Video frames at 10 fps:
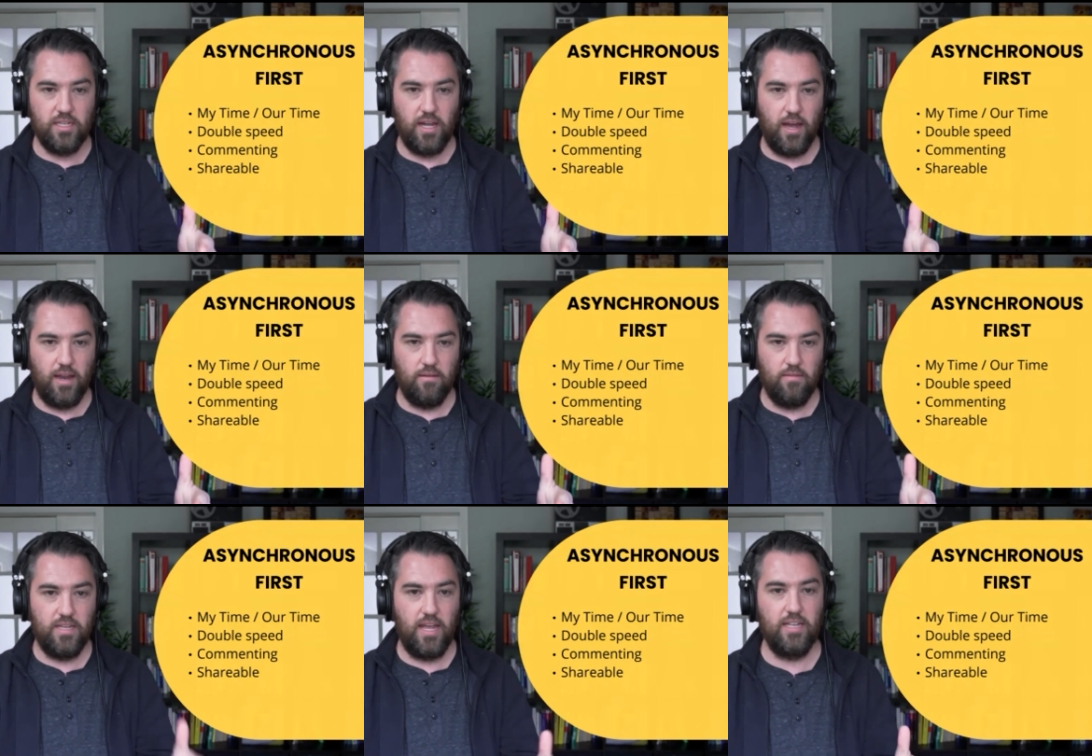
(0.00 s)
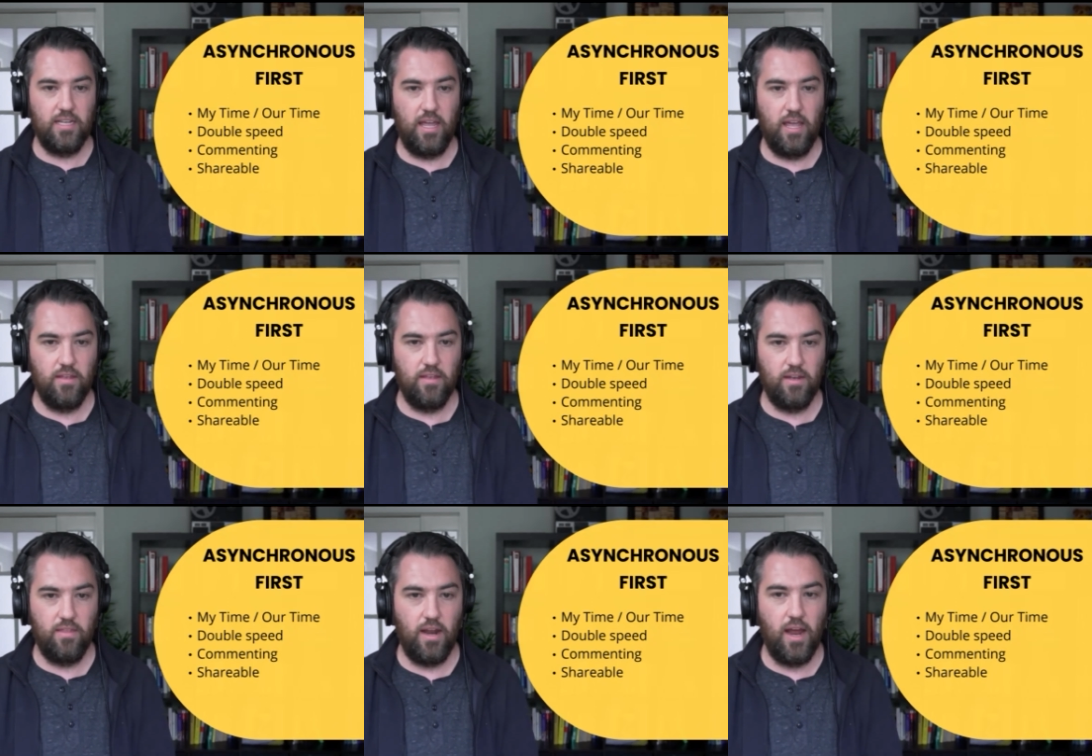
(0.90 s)
on the task at hand that,
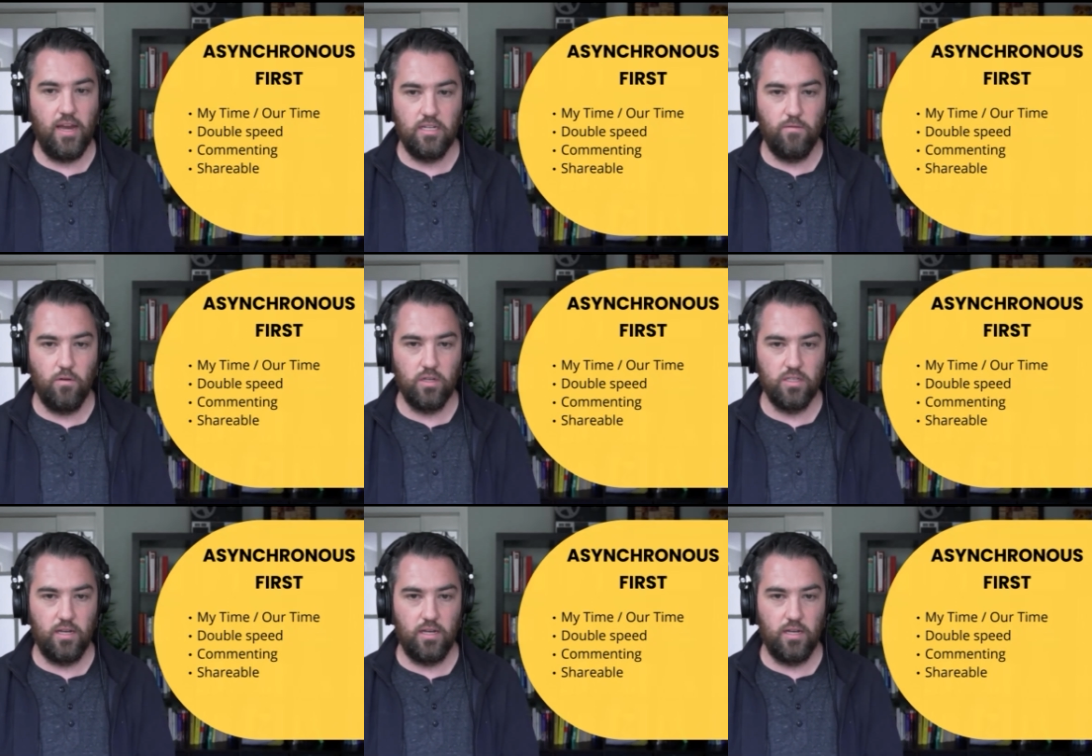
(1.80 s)
that I need to focus on.